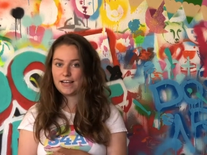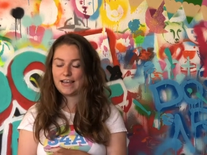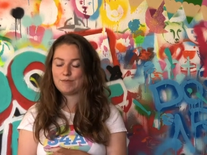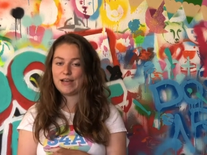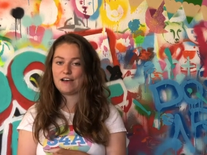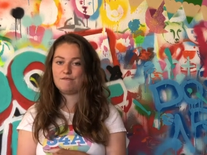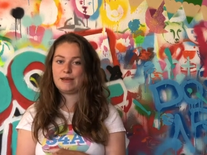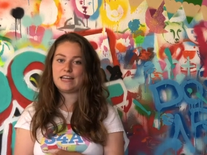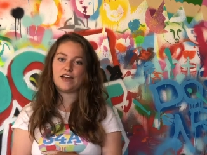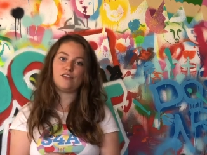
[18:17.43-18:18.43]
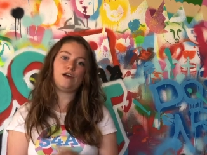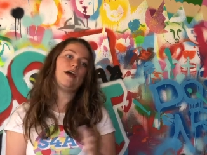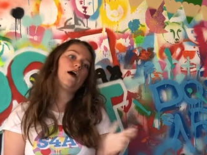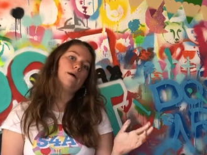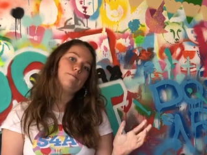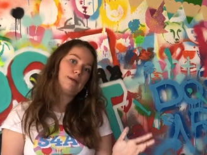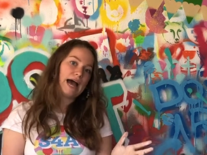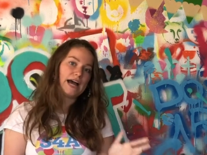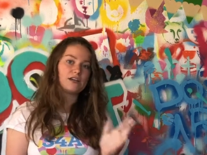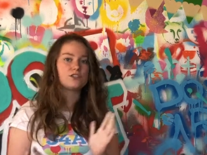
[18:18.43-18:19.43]
and we have many other
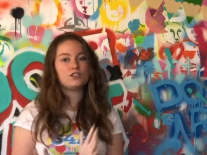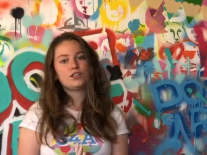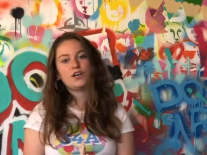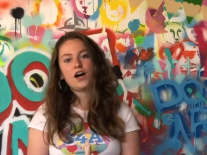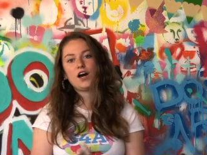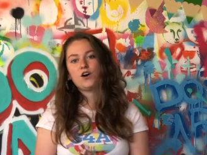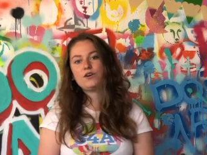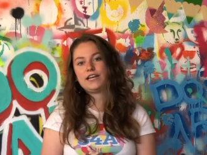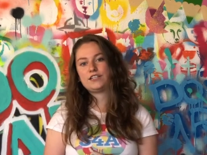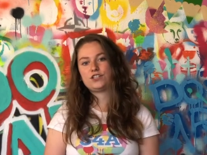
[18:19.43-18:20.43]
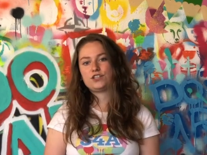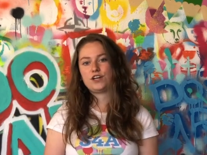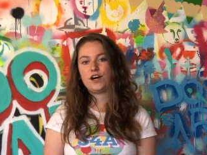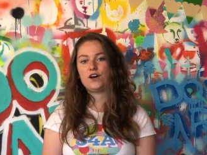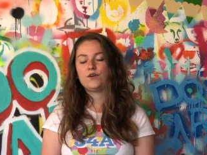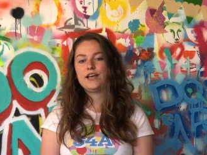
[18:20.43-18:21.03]
bags to go, kits to go.